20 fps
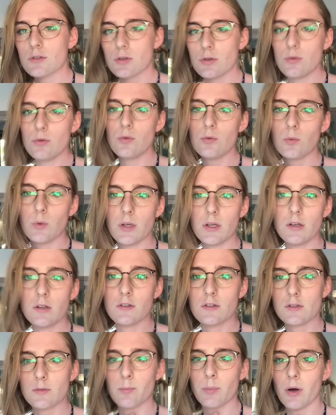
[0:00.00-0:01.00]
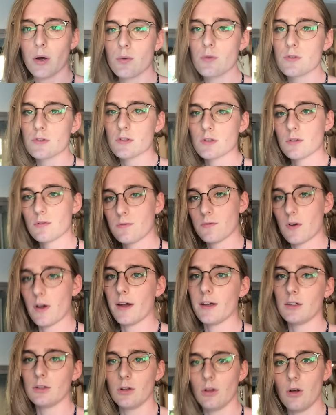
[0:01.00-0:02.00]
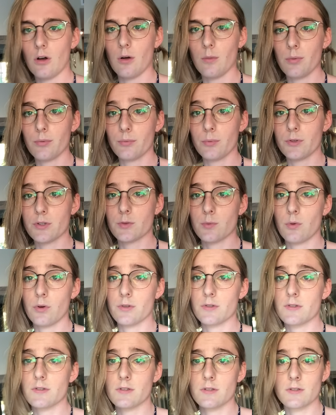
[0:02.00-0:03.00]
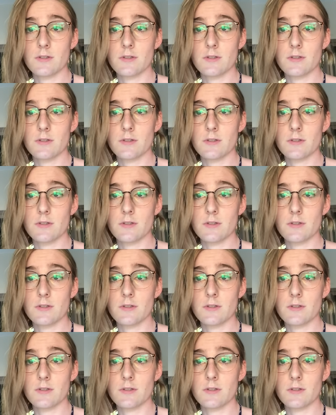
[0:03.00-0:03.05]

2 weeks post the final op, which was the